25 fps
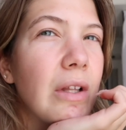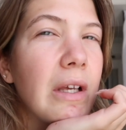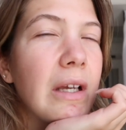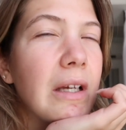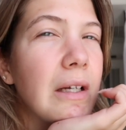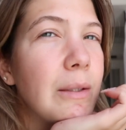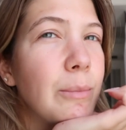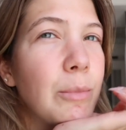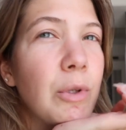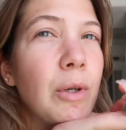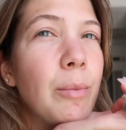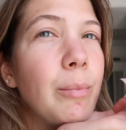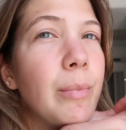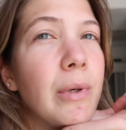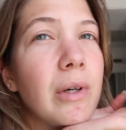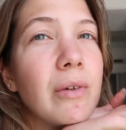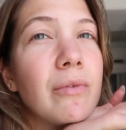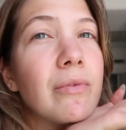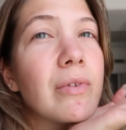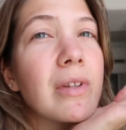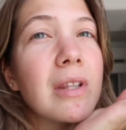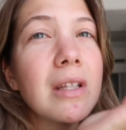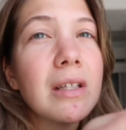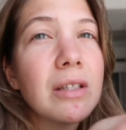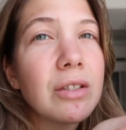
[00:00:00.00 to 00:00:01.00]
like, I'm not built
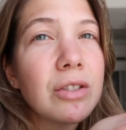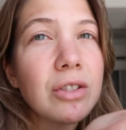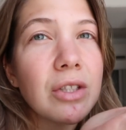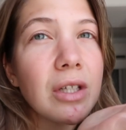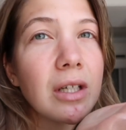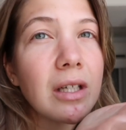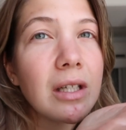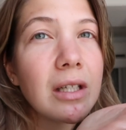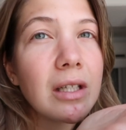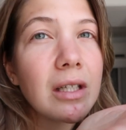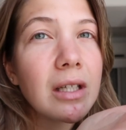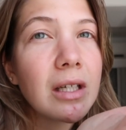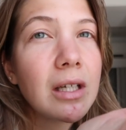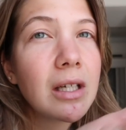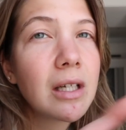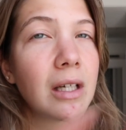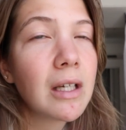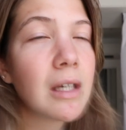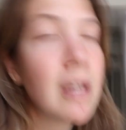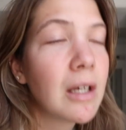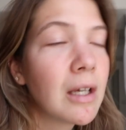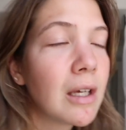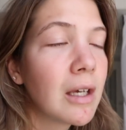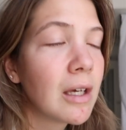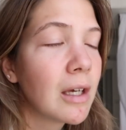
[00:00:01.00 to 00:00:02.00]
for this shit.
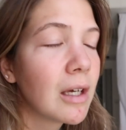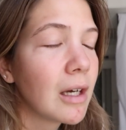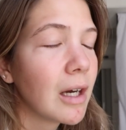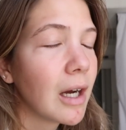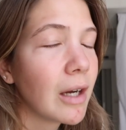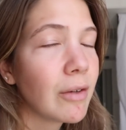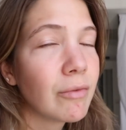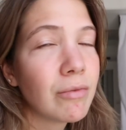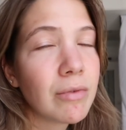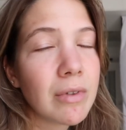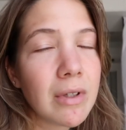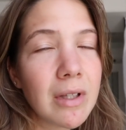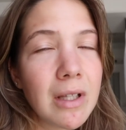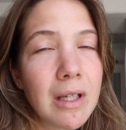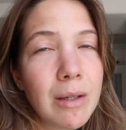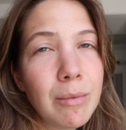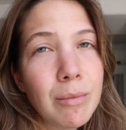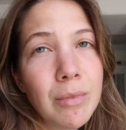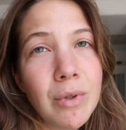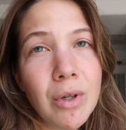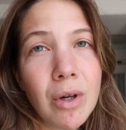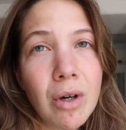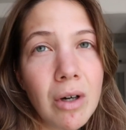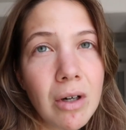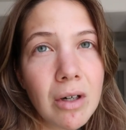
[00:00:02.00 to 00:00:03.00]
I really
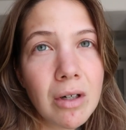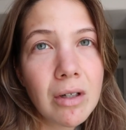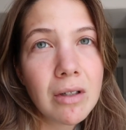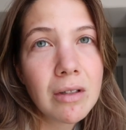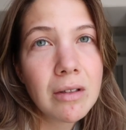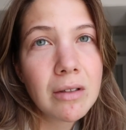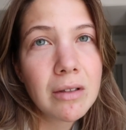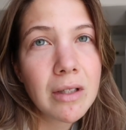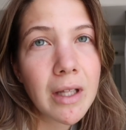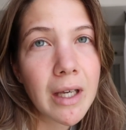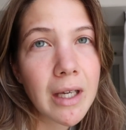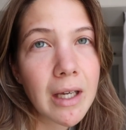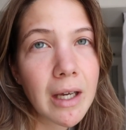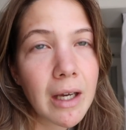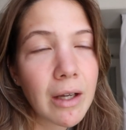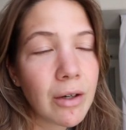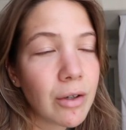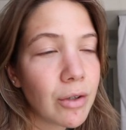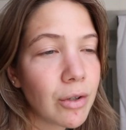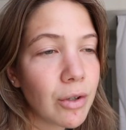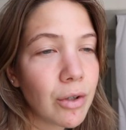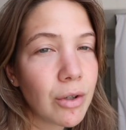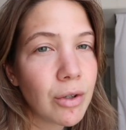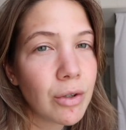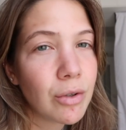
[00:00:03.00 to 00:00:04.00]
am not. Like, I
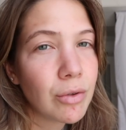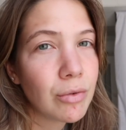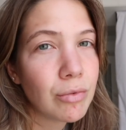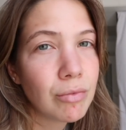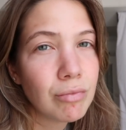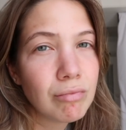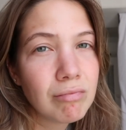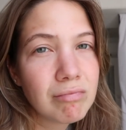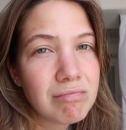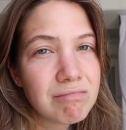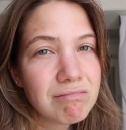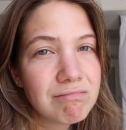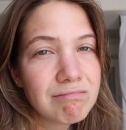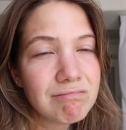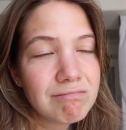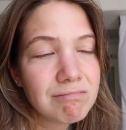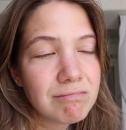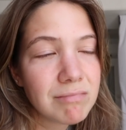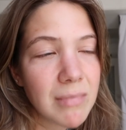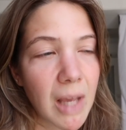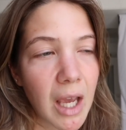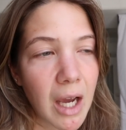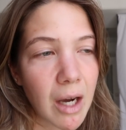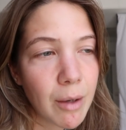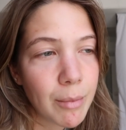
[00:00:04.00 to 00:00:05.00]
don't know
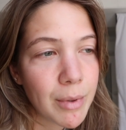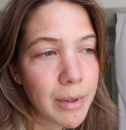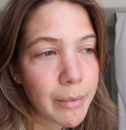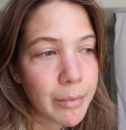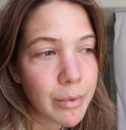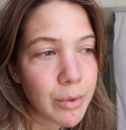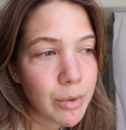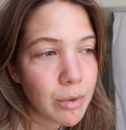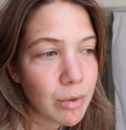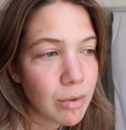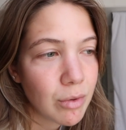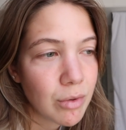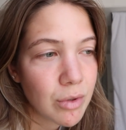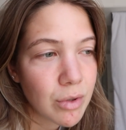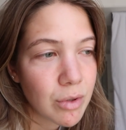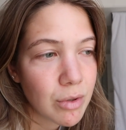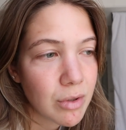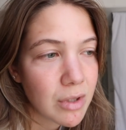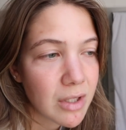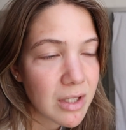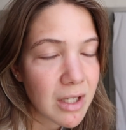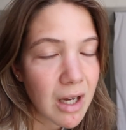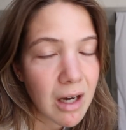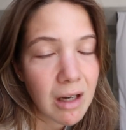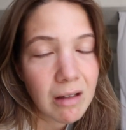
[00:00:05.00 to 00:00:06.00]
how people do
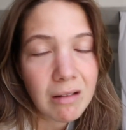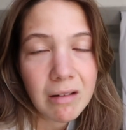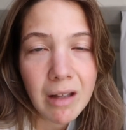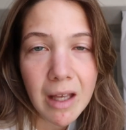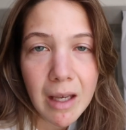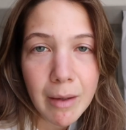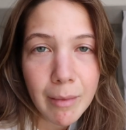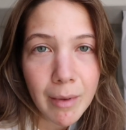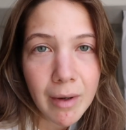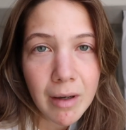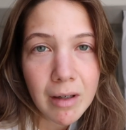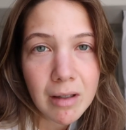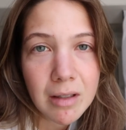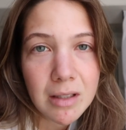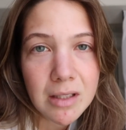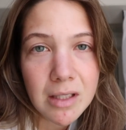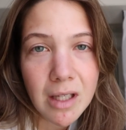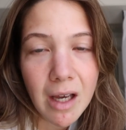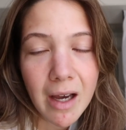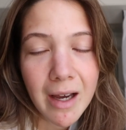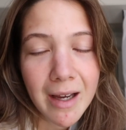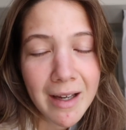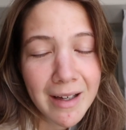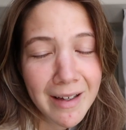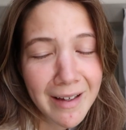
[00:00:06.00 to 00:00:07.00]
this hard labor, because
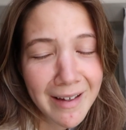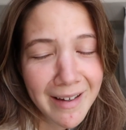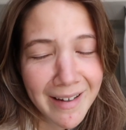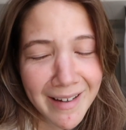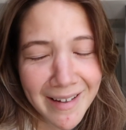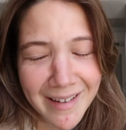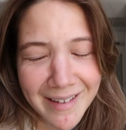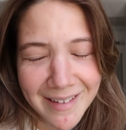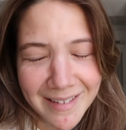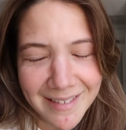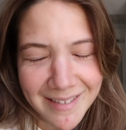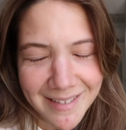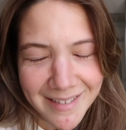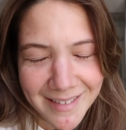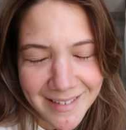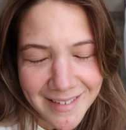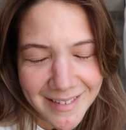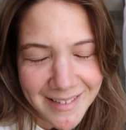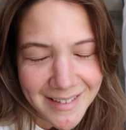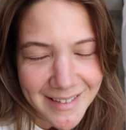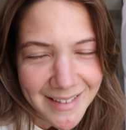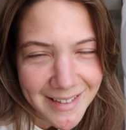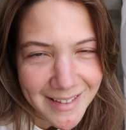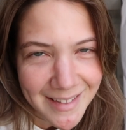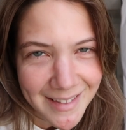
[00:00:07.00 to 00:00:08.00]
I
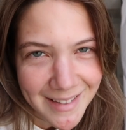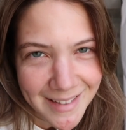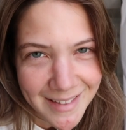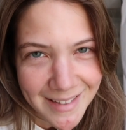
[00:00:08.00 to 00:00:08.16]
can't.